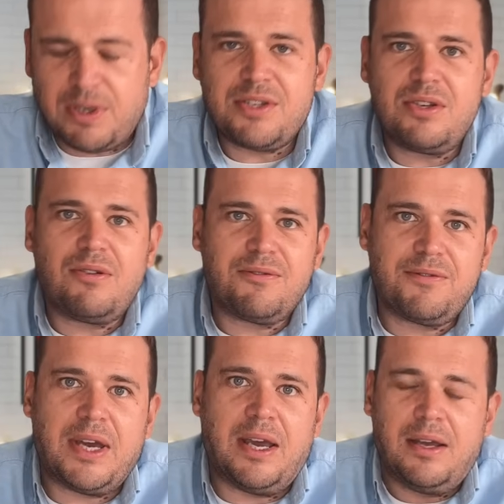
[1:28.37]
Well, it's not
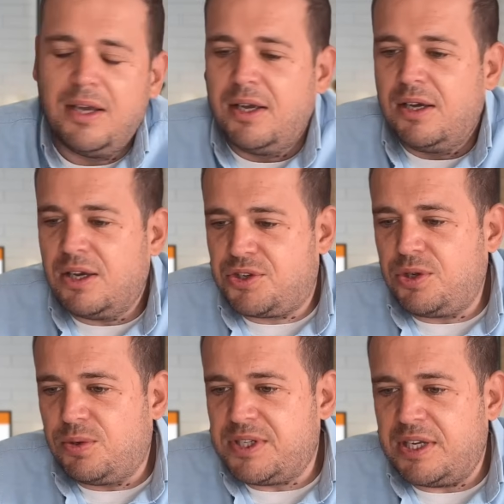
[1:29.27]
fair
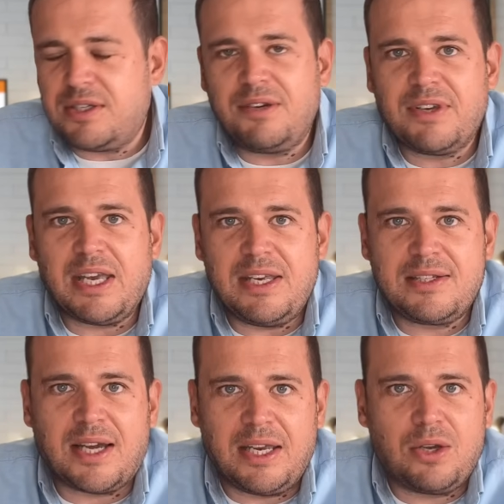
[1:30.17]
at all, is it? You don't even get
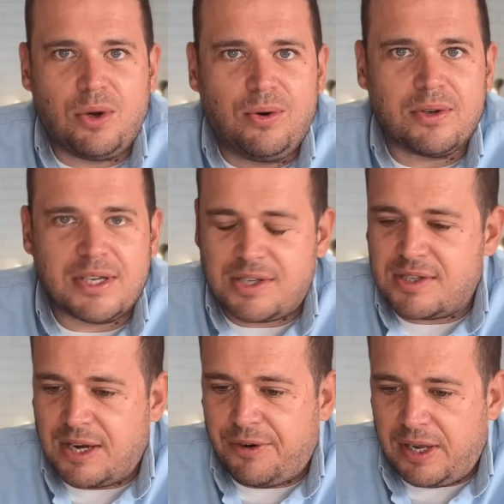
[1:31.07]
your day in court
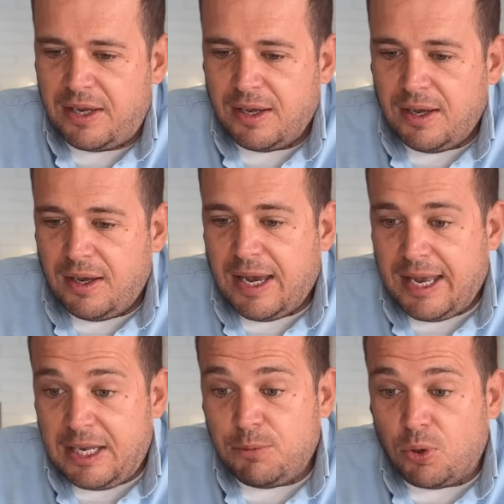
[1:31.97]
necessarily
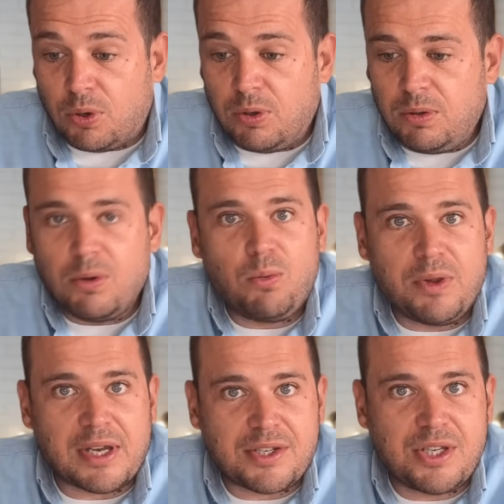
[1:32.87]
anymore
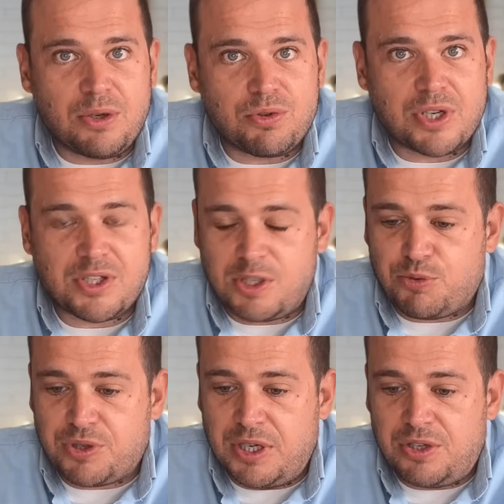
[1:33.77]
with that single justice
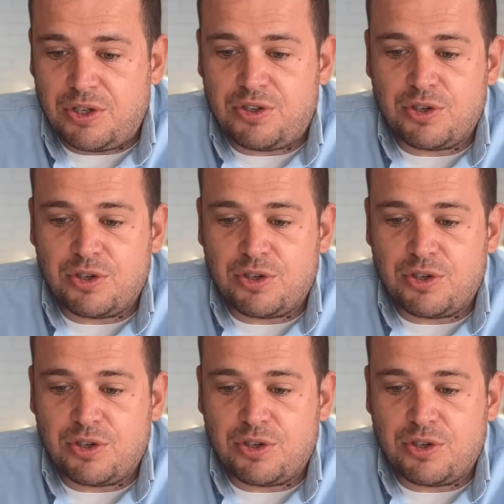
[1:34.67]
procedure.